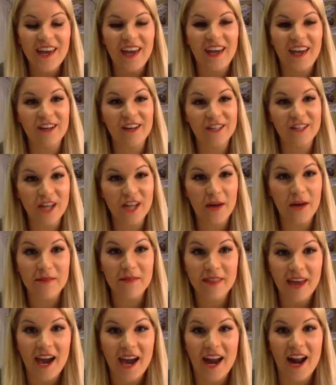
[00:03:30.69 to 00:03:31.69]
And on top
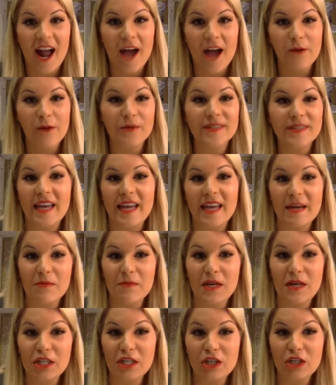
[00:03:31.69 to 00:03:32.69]
of that, I was a
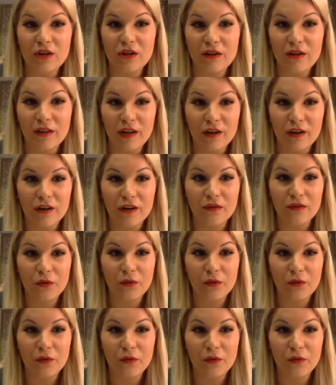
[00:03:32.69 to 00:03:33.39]
ministry leader